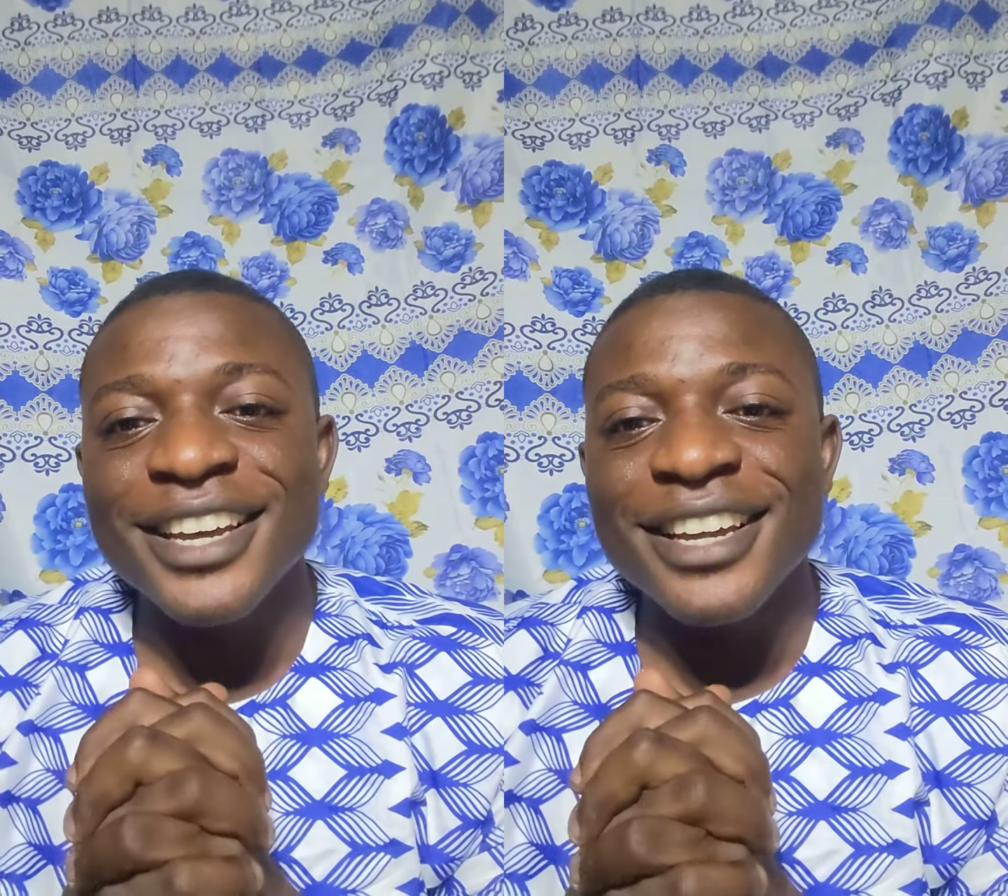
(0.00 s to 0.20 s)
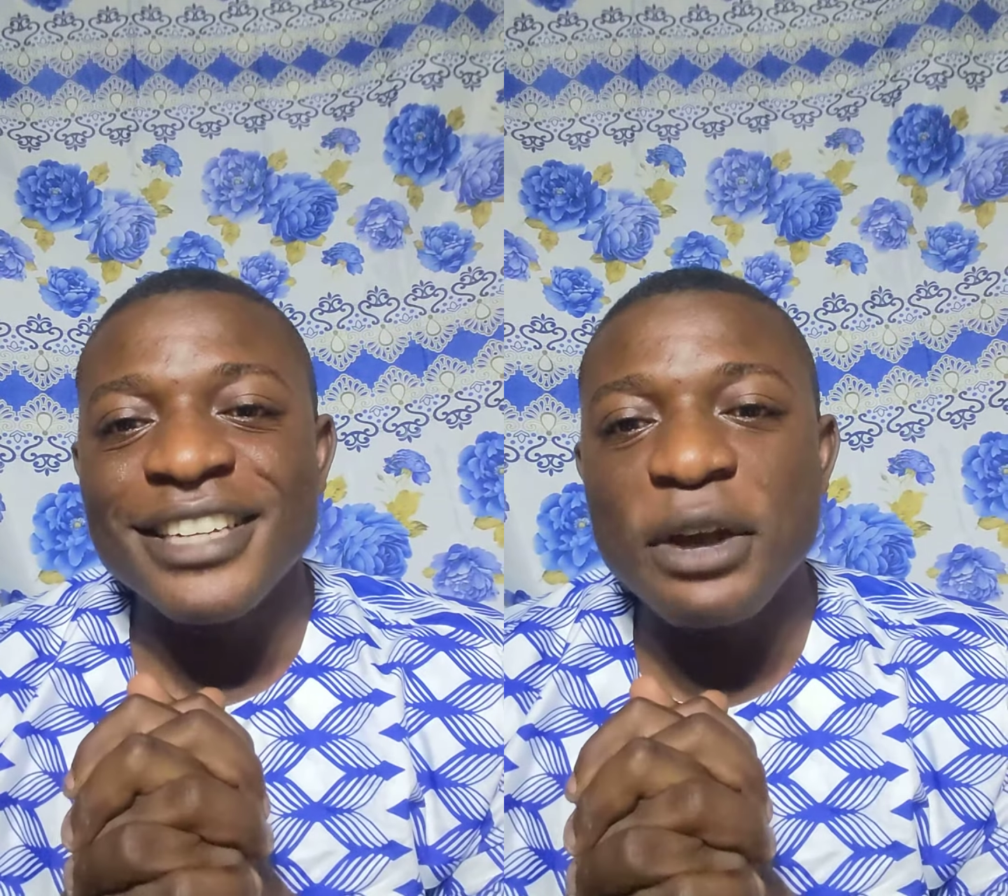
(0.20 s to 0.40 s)

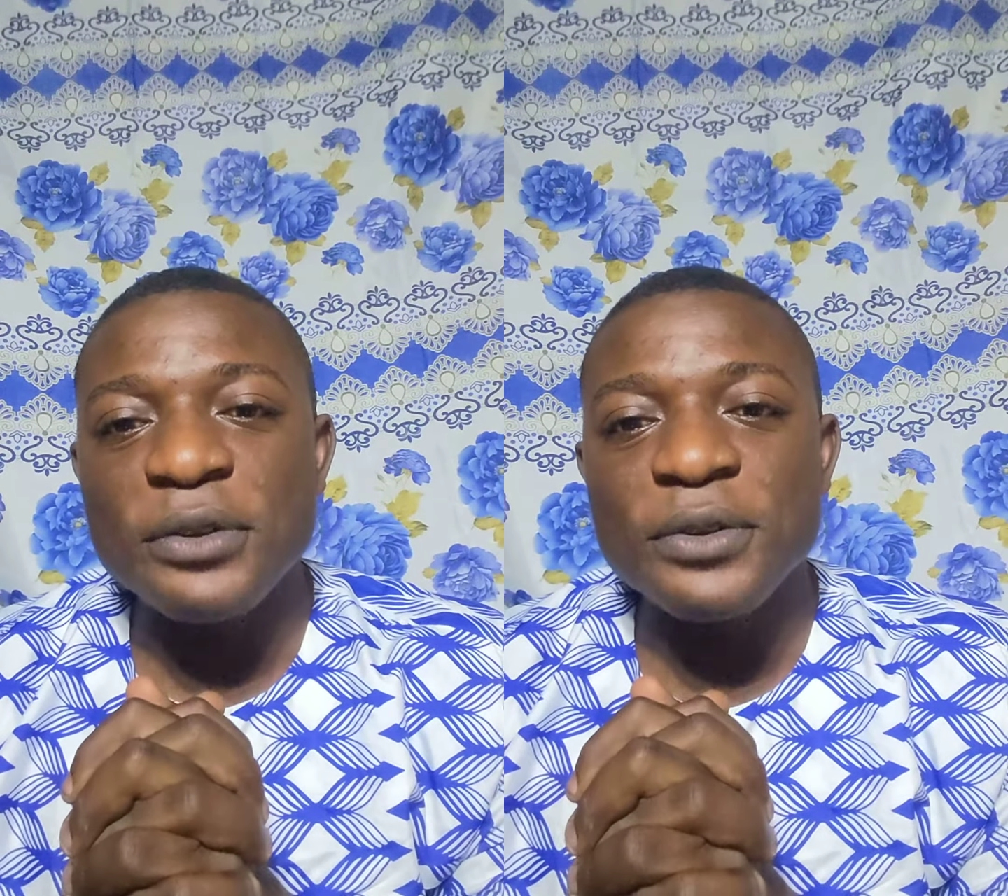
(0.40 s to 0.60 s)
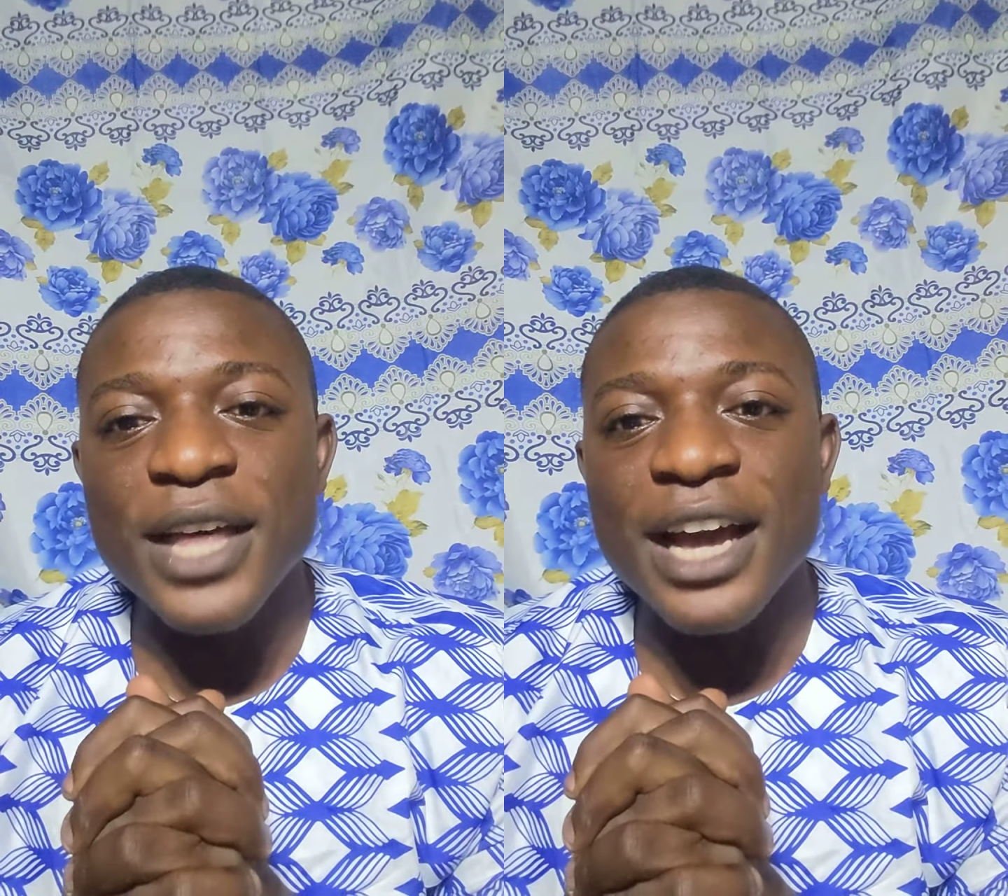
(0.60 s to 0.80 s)
it
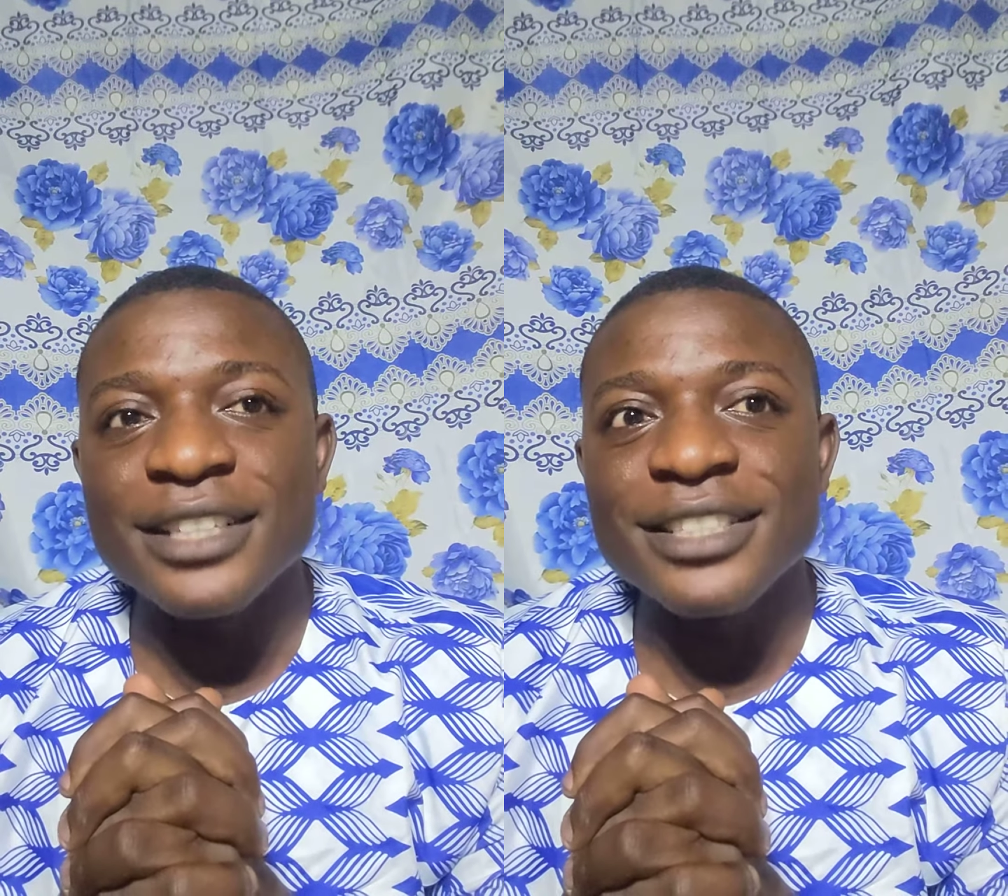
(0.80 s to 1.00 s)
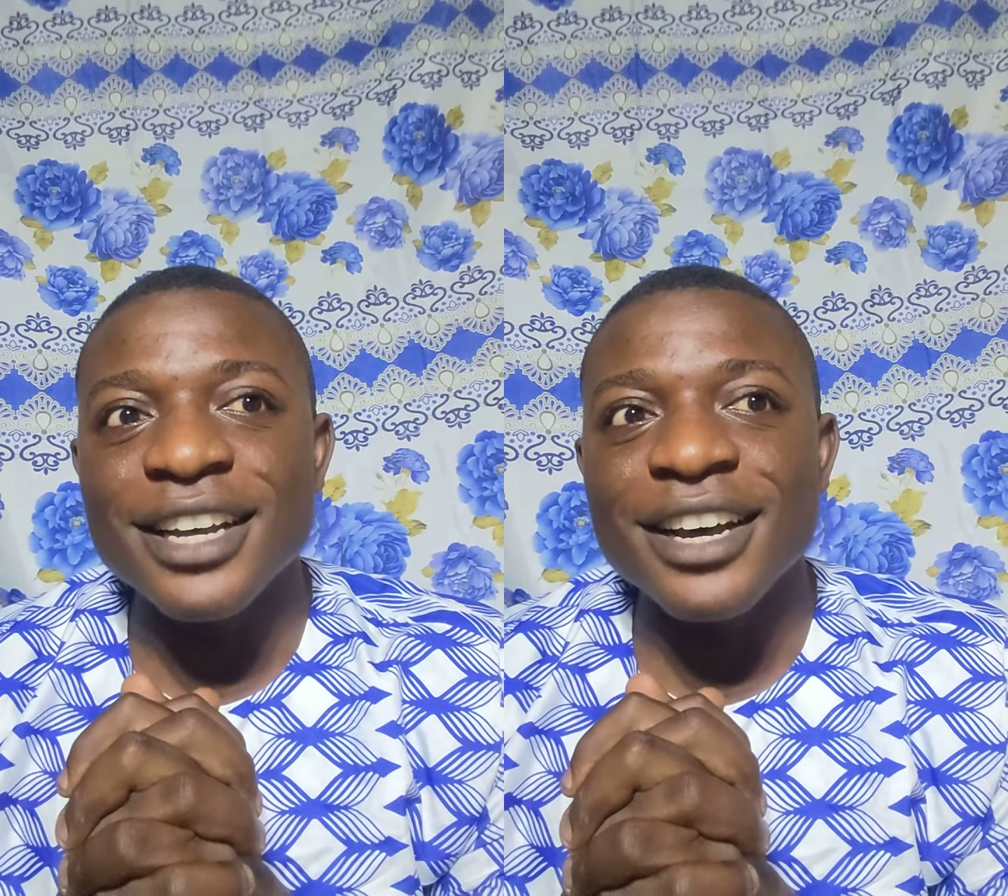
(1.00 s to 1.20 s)
tells you
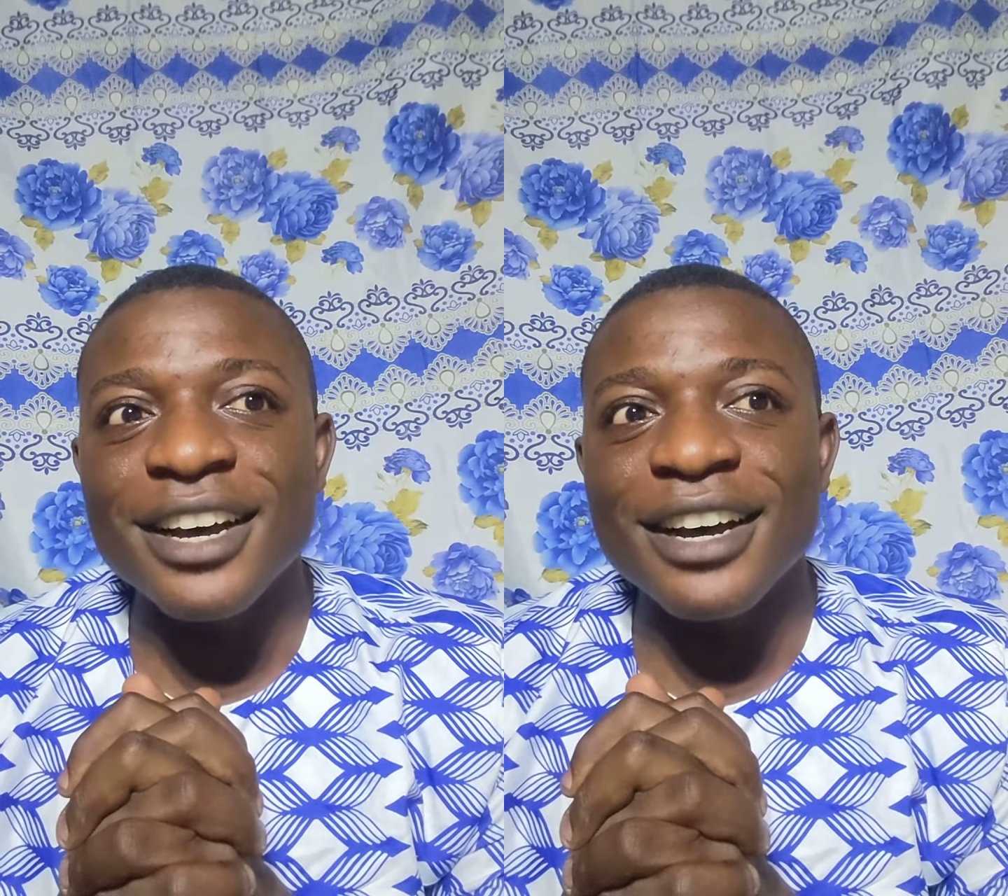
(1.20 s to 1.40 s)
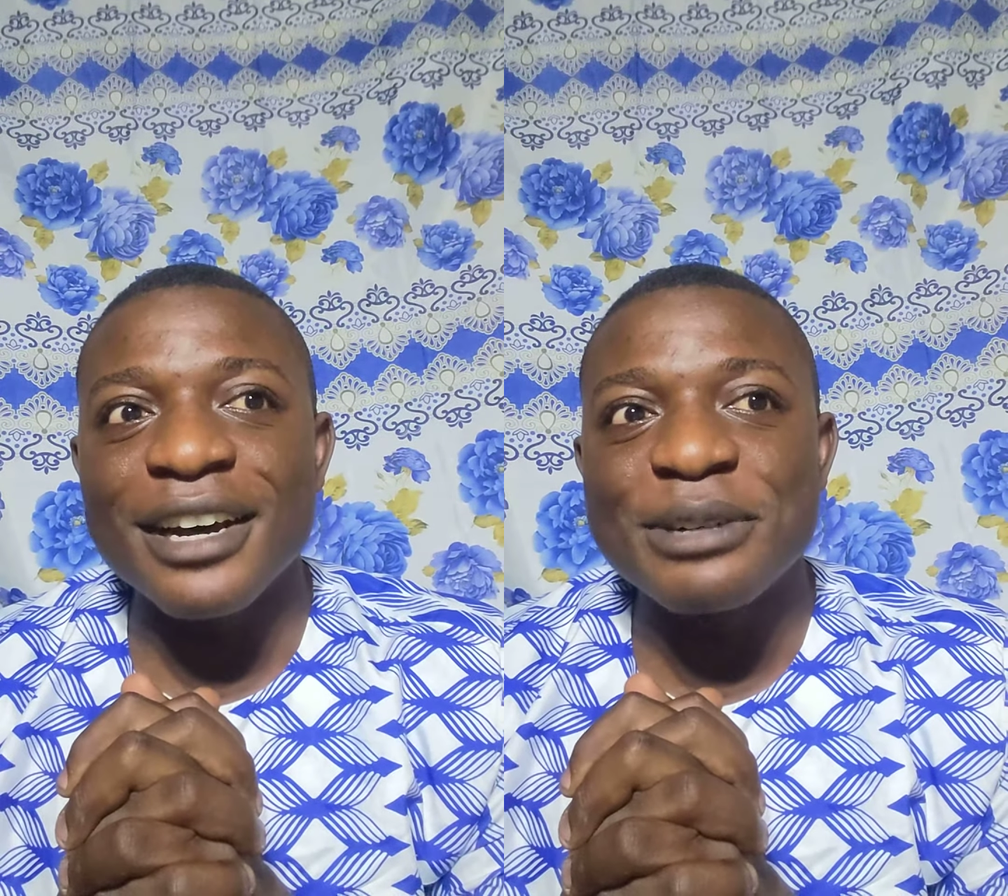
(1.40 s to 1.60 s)
that
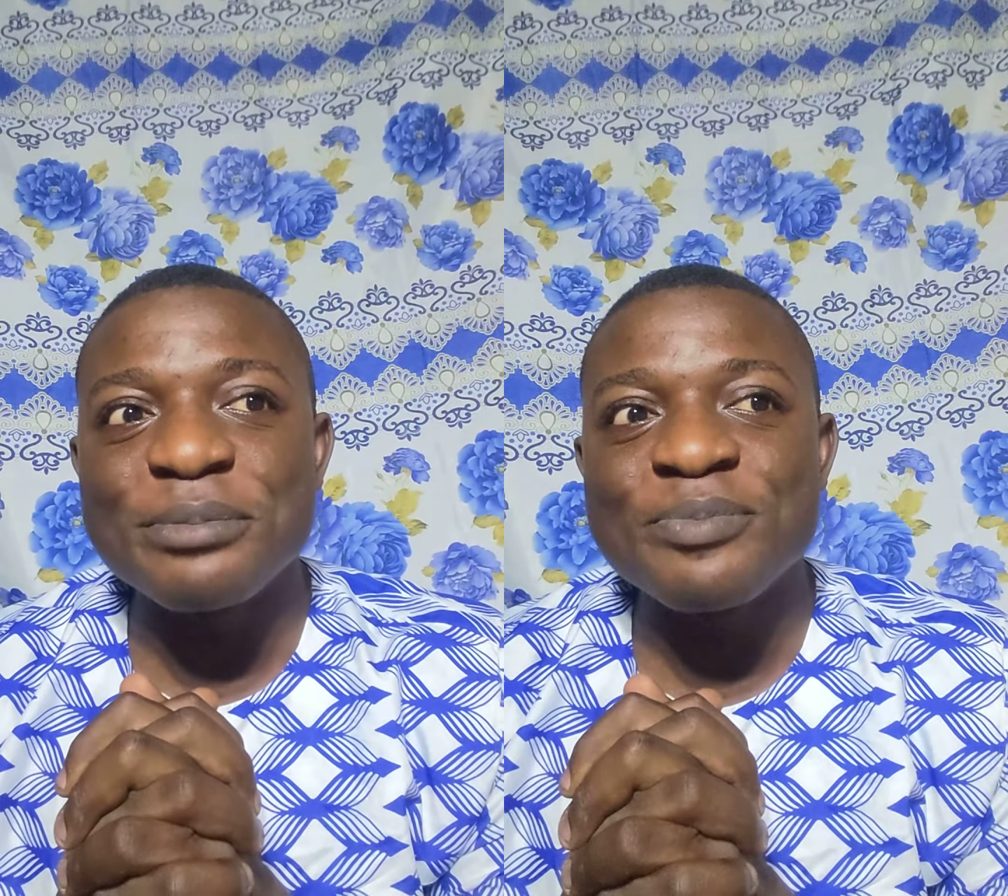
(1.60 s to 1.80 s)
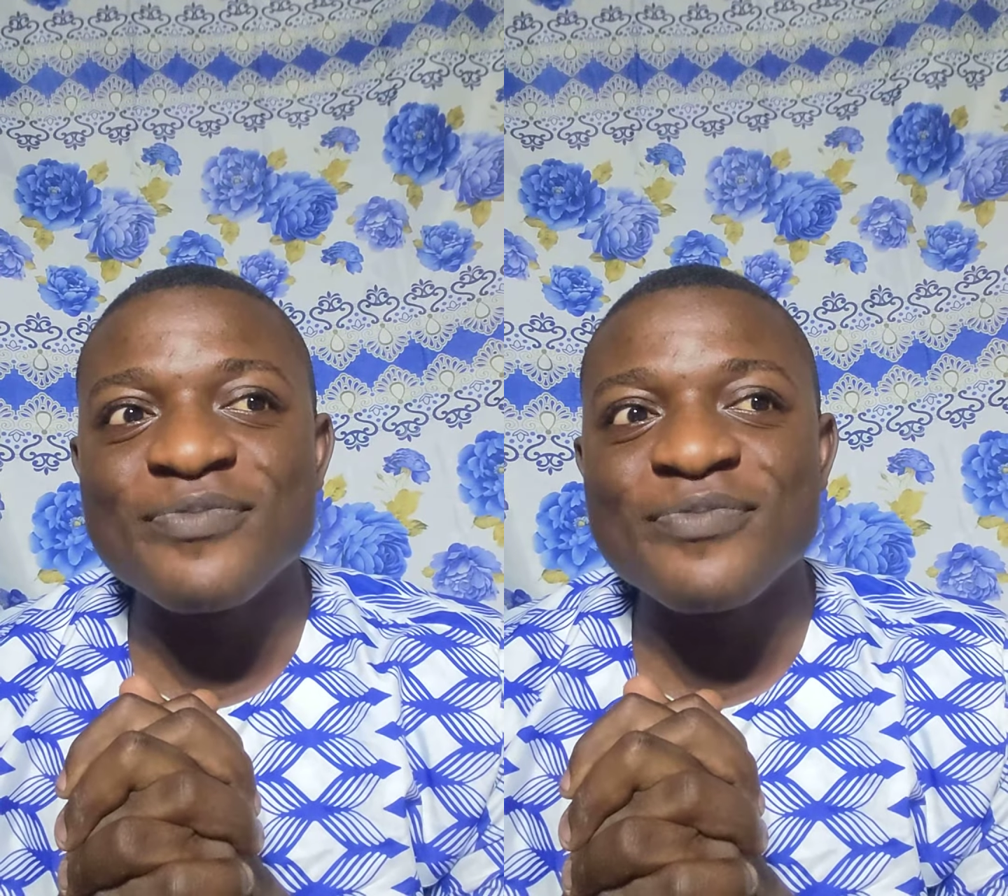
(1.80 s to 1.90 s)
our